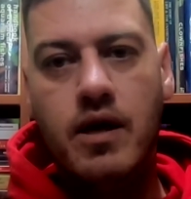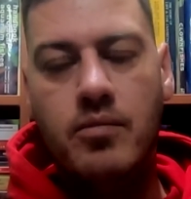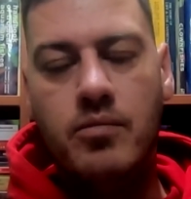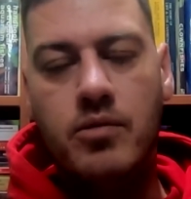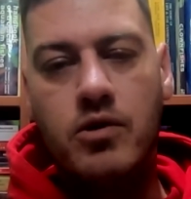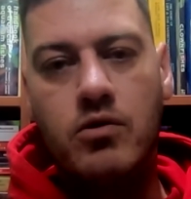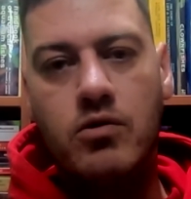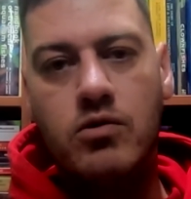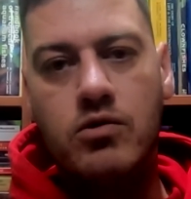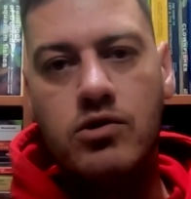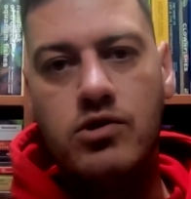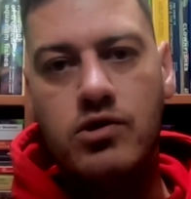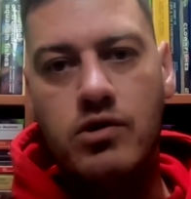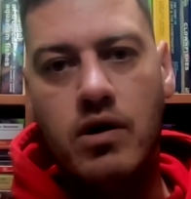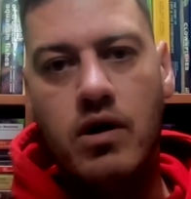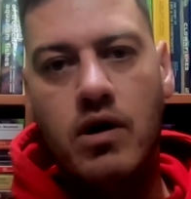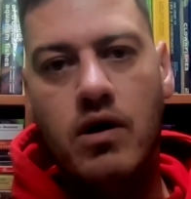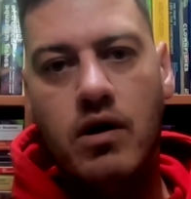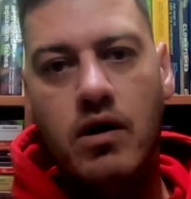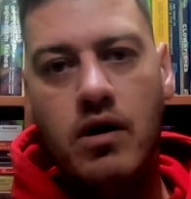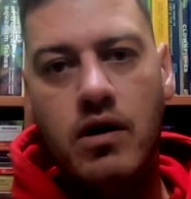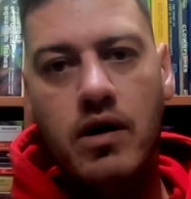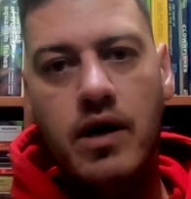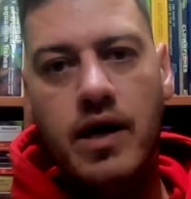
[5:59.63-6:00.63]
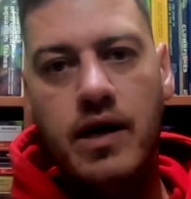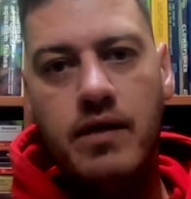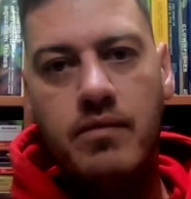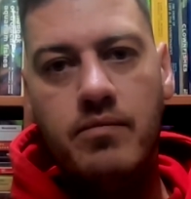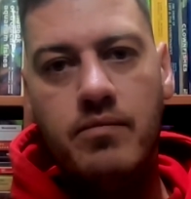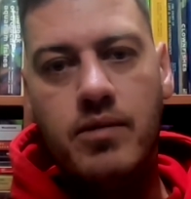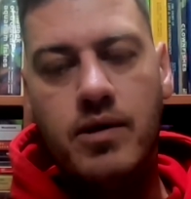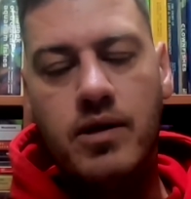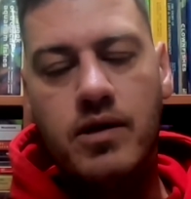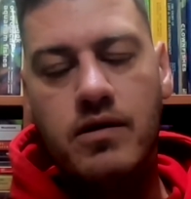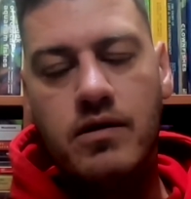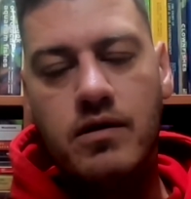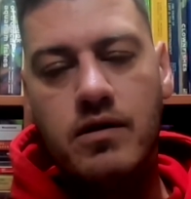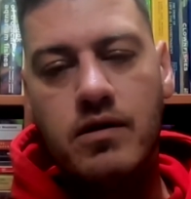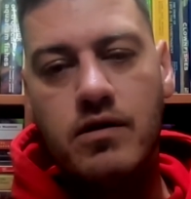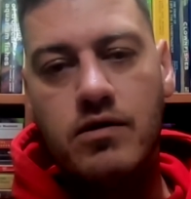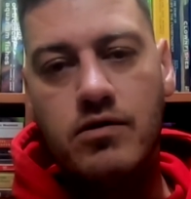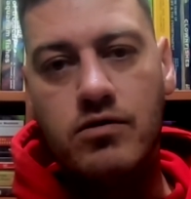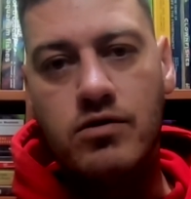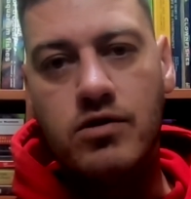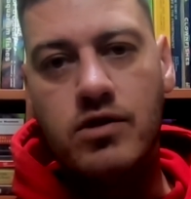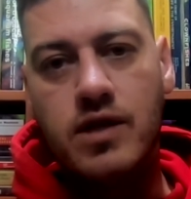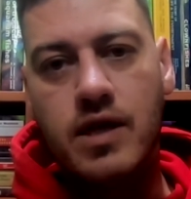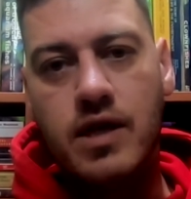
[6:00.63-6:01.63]
because you are able
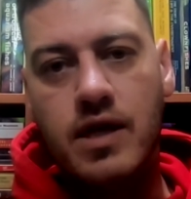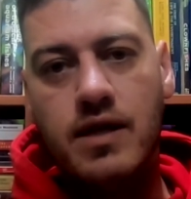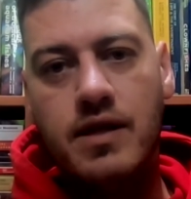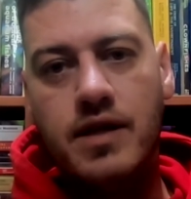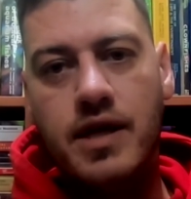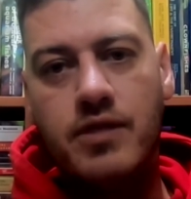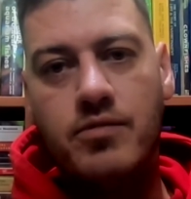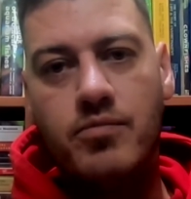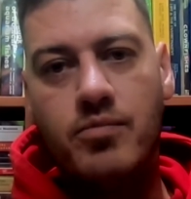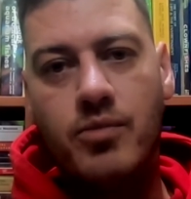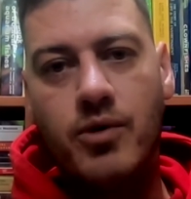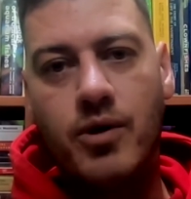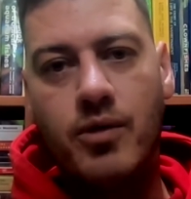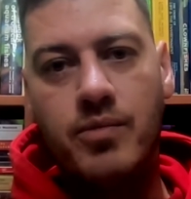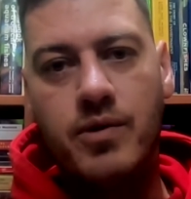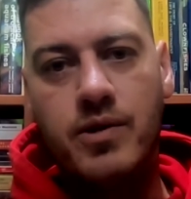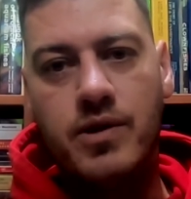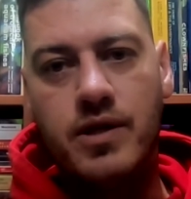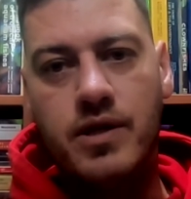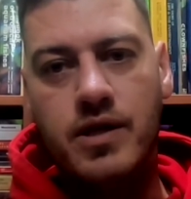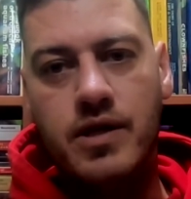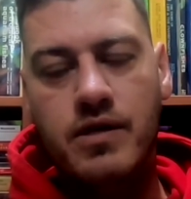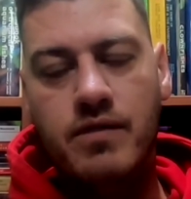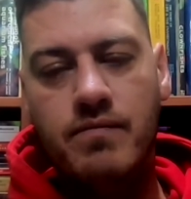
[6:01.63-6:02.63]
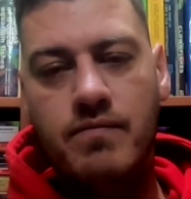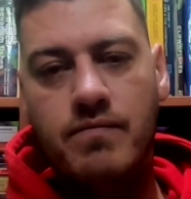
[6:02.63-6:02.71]
to sell that property